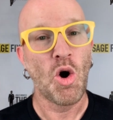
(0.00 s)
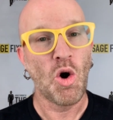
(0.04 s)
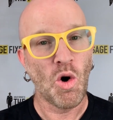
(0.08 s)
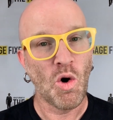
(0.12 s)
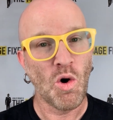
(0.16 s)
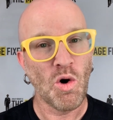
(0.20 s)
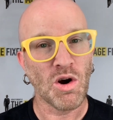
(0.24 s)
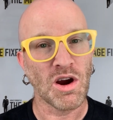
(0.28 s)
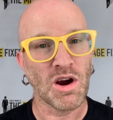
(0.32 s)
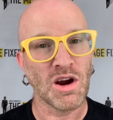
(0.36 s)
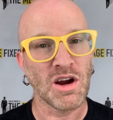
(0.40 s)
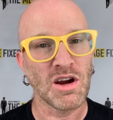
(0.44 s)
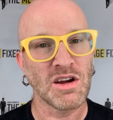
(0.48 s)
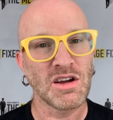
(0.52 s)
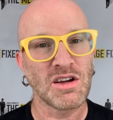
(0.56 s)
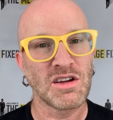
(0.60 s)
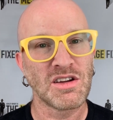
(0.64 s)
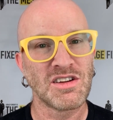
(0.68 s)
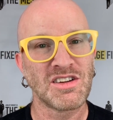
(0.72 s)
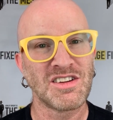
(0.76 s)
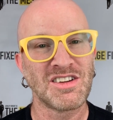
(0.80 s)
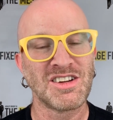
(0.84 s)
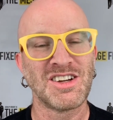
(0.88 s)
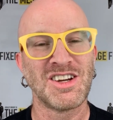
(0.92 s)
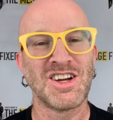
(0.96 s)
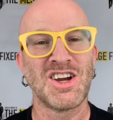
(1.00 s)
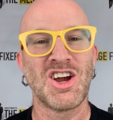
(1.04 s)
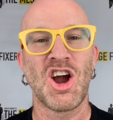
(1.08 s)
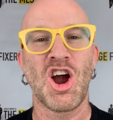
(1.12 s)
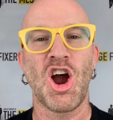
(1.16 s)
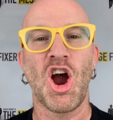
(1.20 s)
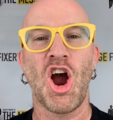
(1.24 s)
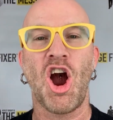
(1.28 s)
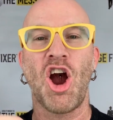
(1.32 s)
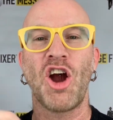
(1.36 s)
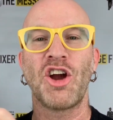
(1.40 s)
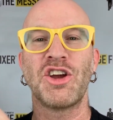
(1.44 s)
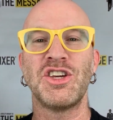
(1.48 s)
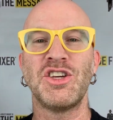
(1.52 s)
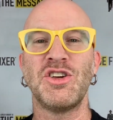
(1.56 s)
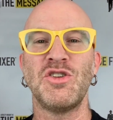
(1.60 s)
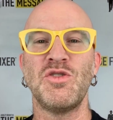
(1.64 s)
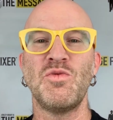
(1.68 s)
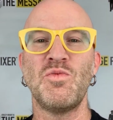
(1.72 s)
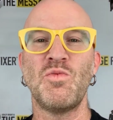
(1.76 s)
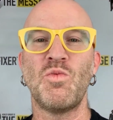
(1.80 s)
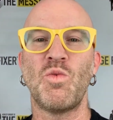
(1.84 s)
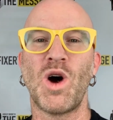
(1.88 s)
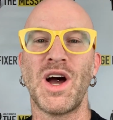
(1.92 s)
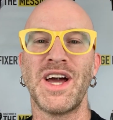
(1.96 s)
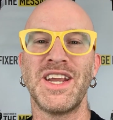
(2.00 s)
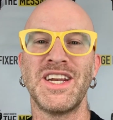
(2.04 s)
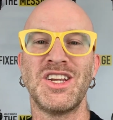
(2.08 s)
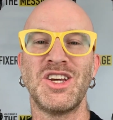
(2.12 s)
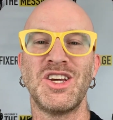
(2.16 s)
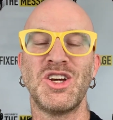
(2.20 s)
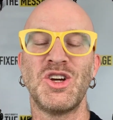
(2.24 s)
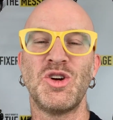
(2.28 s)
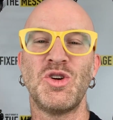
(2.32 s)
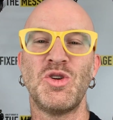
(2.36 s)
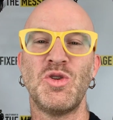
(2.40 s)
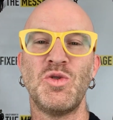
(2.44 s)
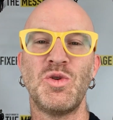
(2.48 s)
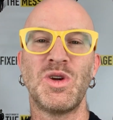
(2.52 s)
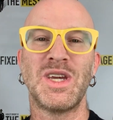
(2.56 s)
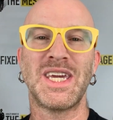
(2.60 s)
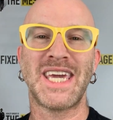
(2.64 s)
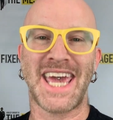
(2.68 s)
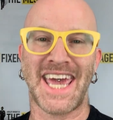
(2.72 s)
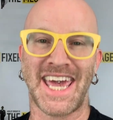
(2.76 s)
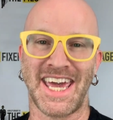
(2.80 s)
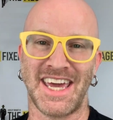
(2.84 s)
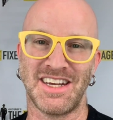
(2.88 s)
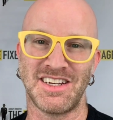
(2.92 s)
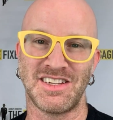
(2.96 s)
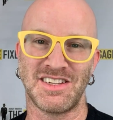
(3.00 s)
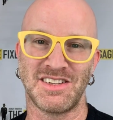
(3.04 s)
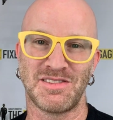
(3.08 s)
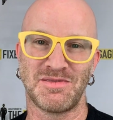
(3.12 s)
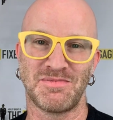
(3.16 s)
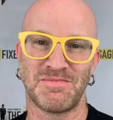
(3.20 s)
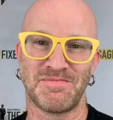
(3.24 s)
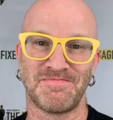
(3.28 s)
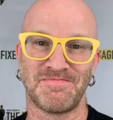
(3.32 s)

Or are you one who can't?